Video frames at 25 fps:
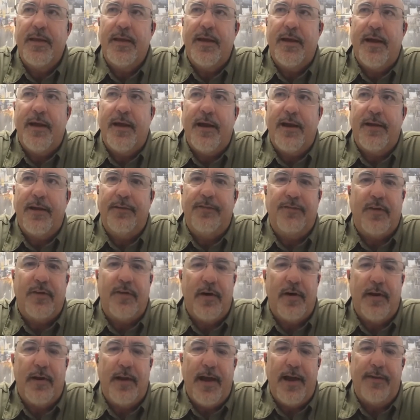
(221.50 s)
I
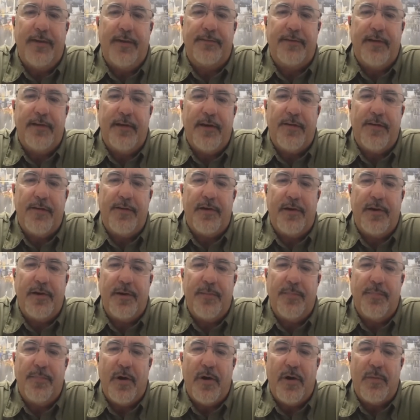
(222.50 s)
started asking other
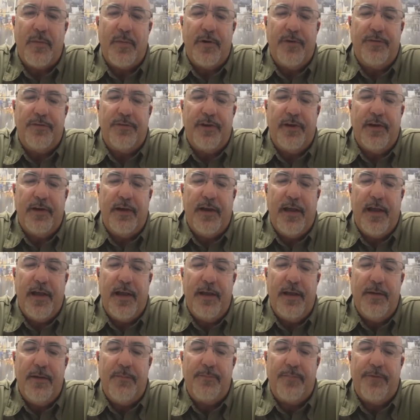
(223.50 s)
embalmers
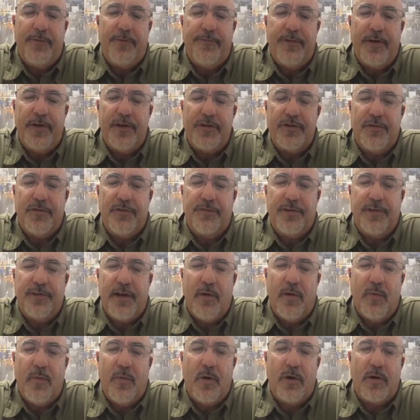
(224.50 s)
and professionals that
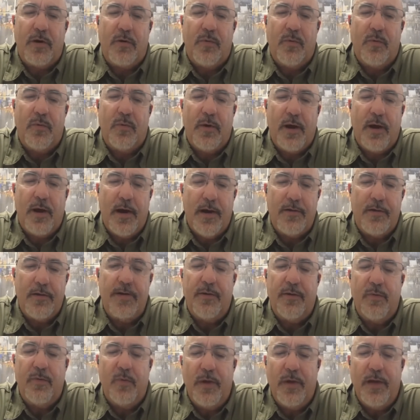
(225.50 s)
I work around
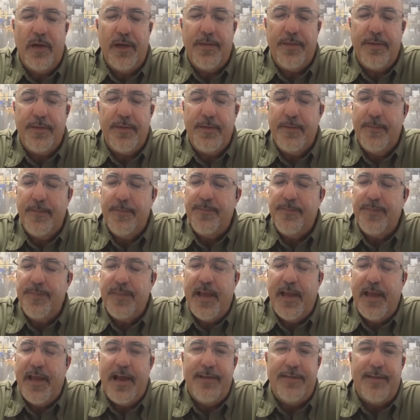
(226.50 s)
and with,
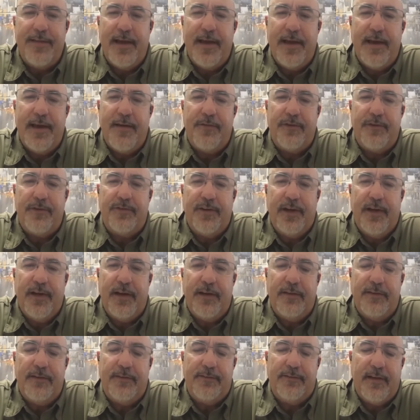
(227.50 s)
had they ever seen
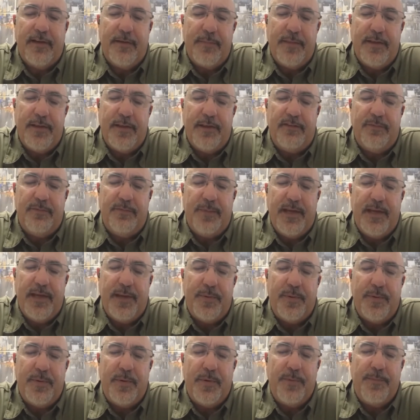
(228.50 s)
it? Some of these
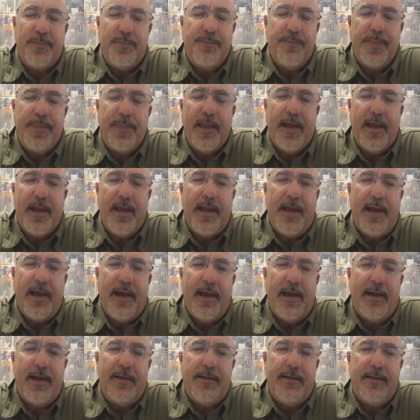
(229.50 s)
people
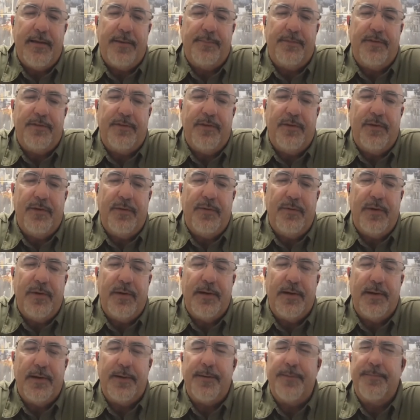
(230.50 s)
had up
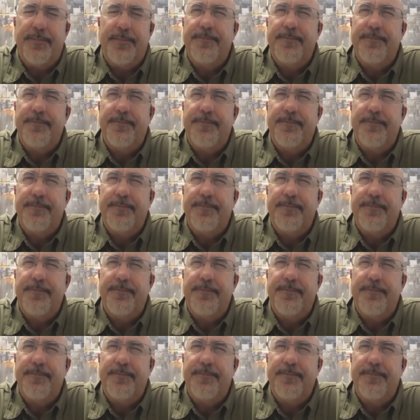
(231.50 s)
to,